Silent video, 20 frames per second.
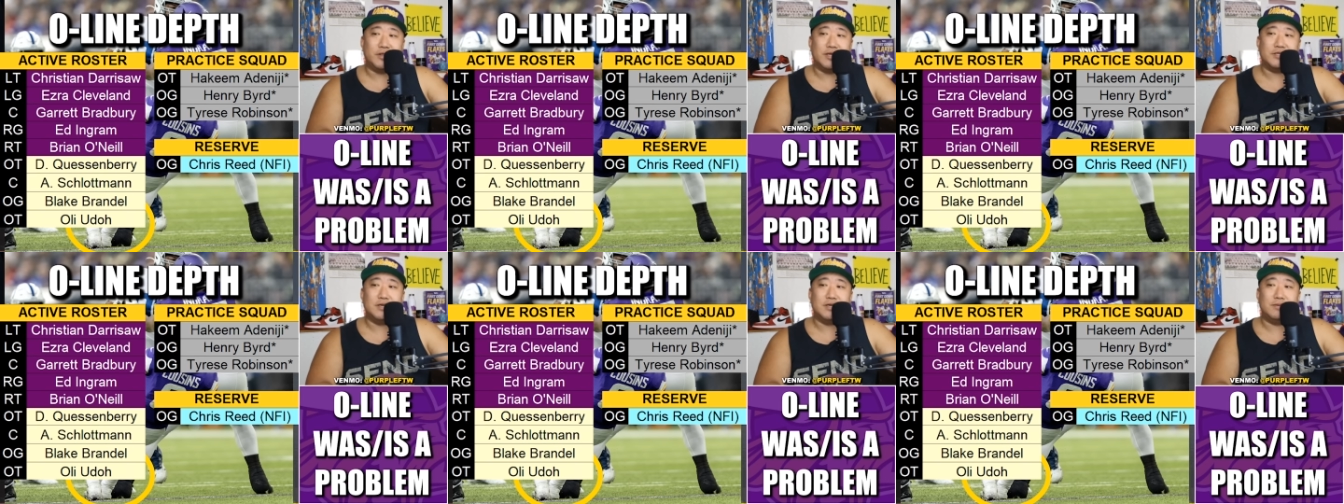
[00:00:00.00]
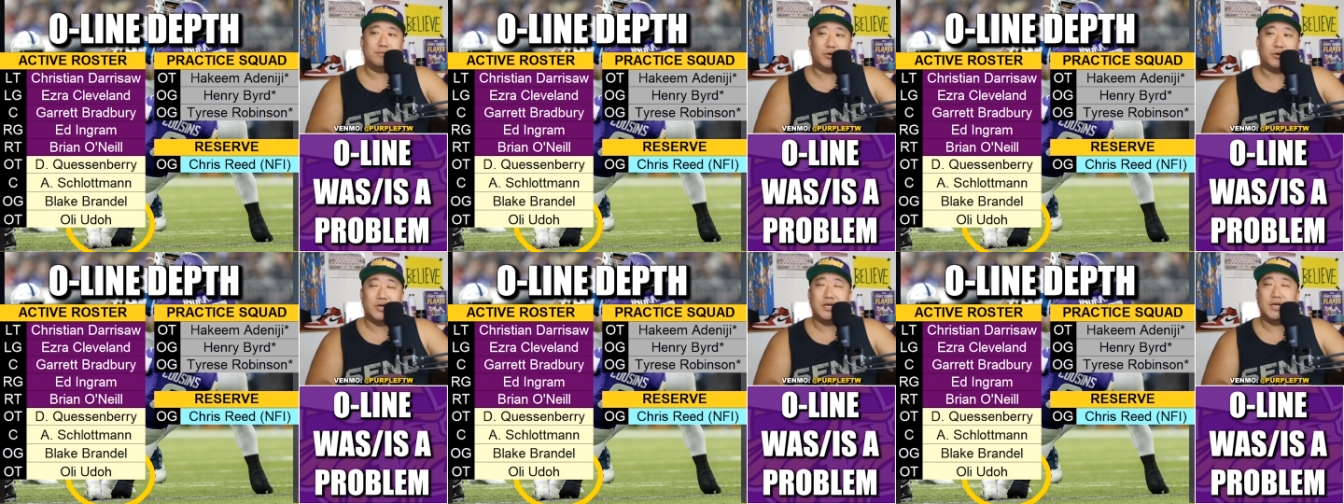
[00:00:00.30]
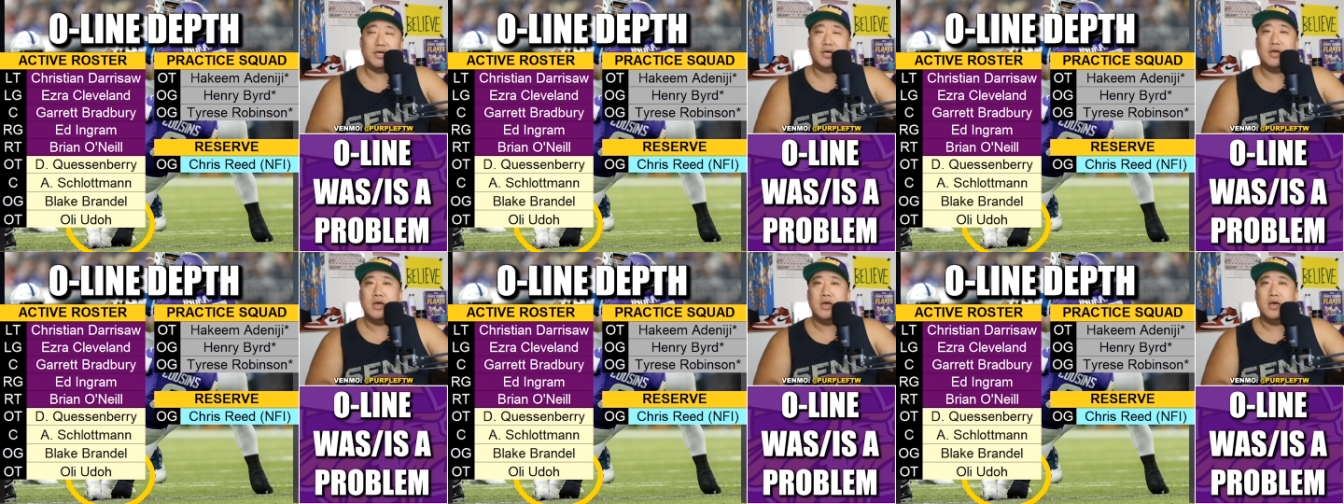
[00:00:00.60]
but they seem
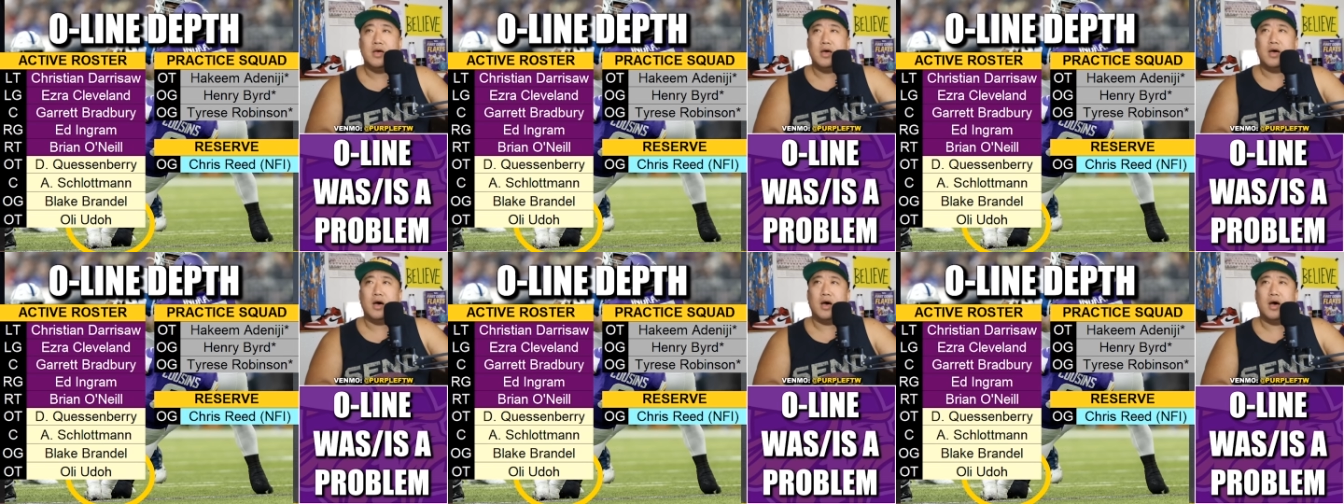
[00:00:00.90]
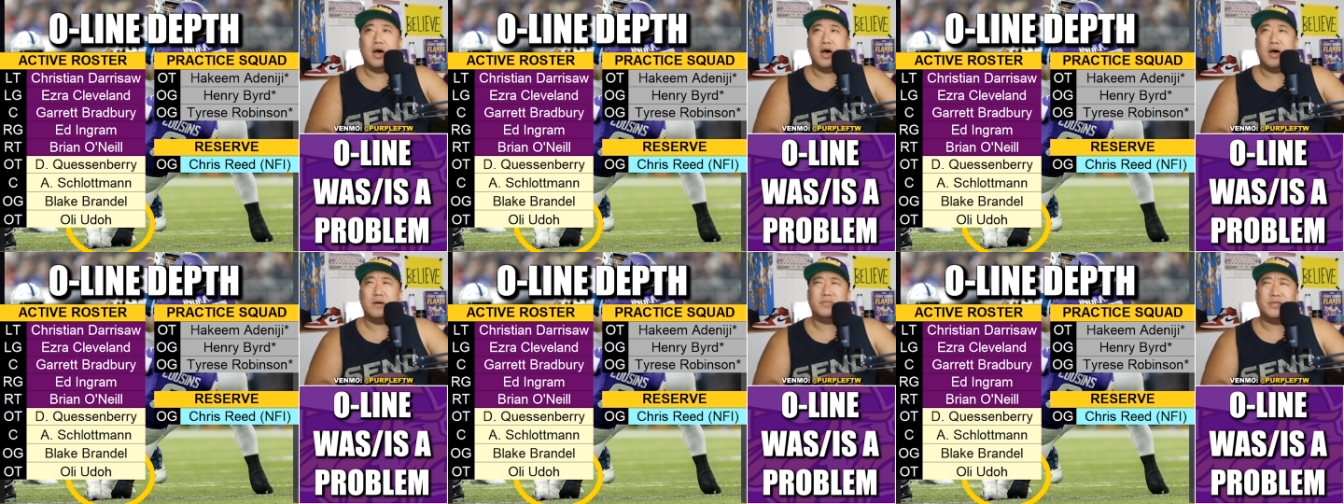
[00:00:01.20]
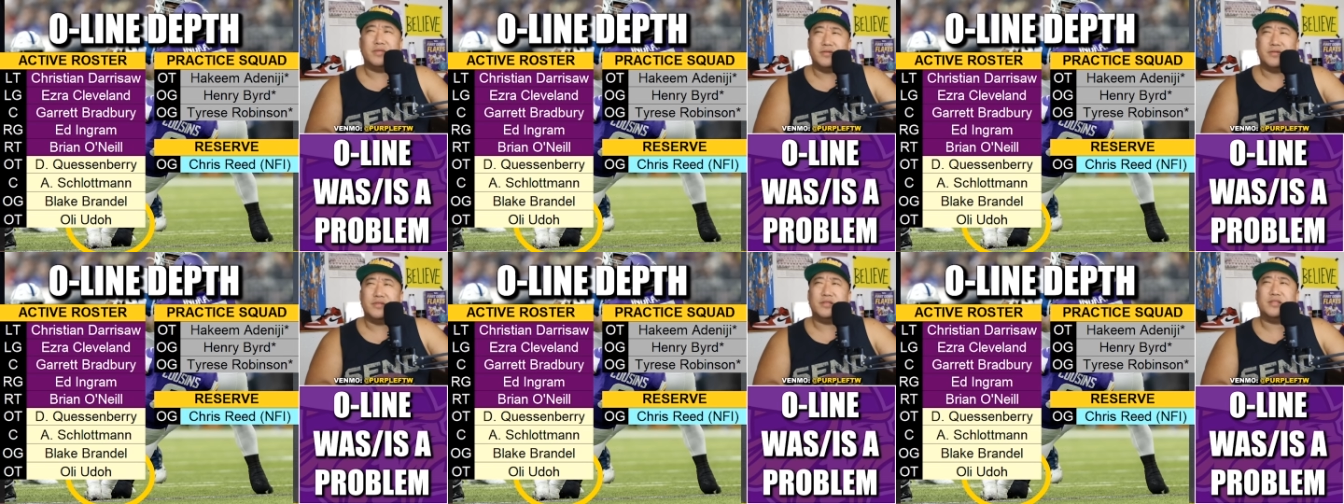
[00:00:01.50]
pretty,
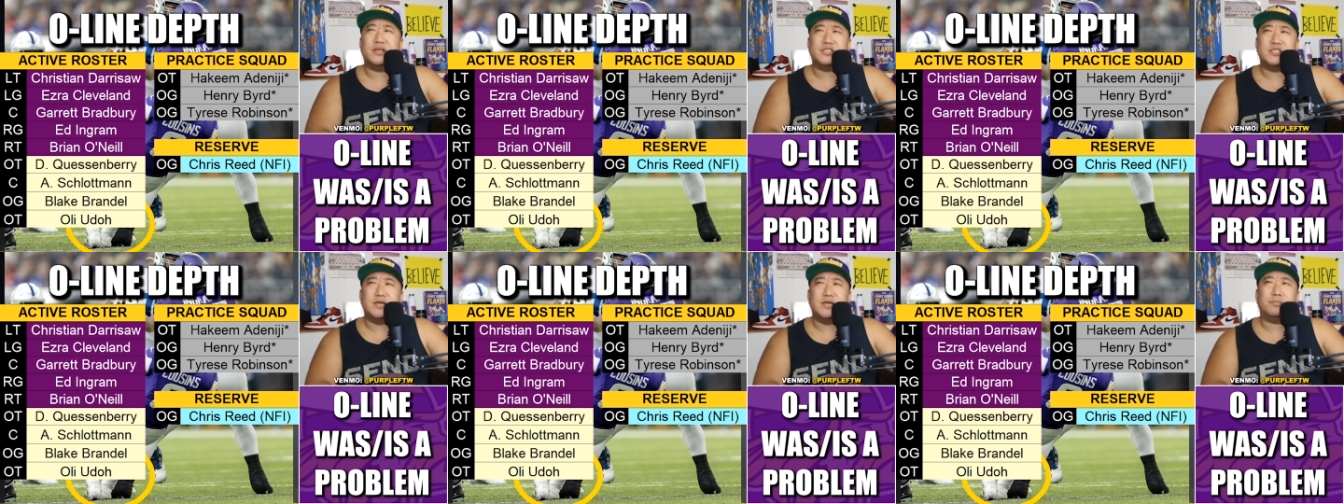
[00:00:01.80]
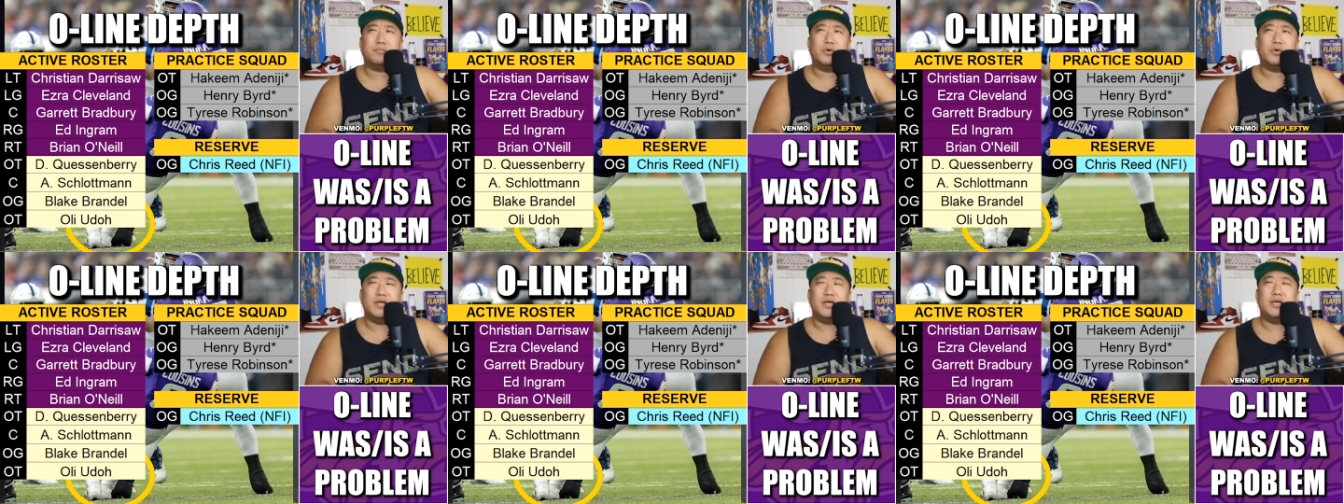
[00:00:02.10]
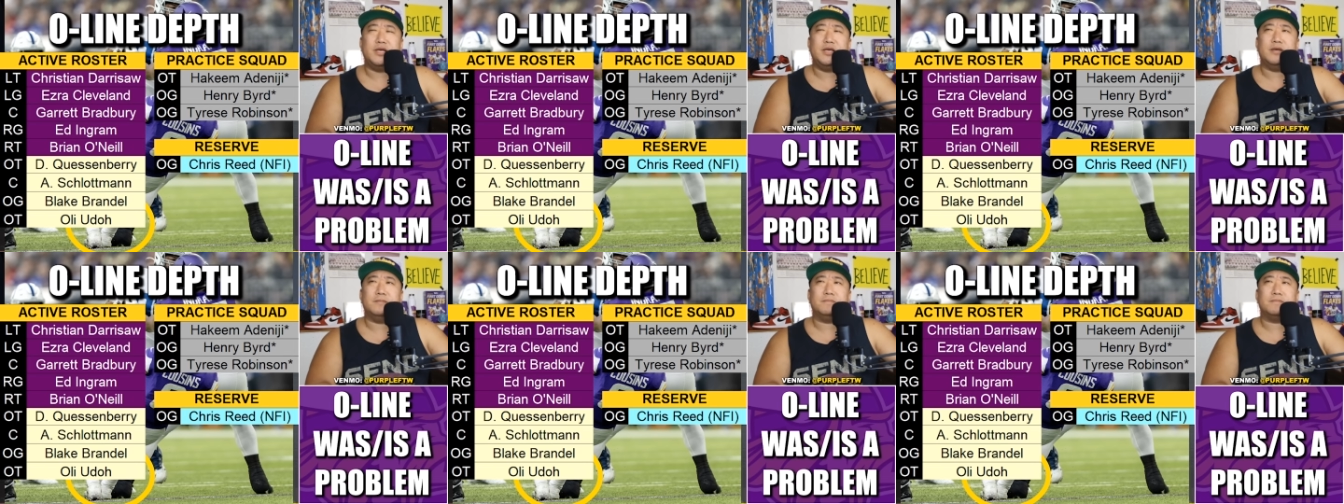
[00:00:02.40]
uh, they seem
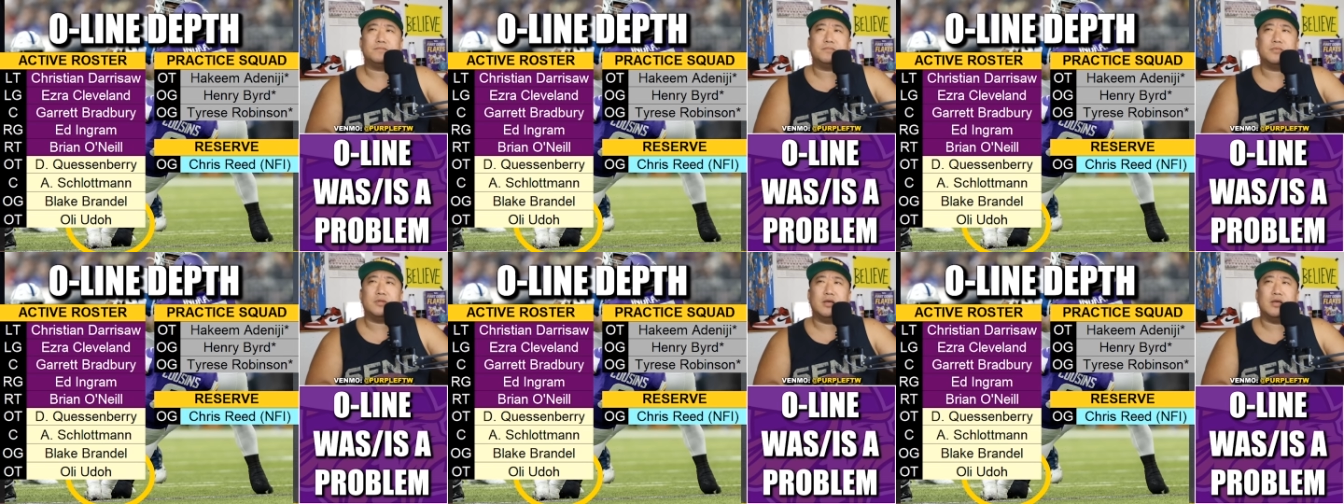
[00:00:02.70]
pretty,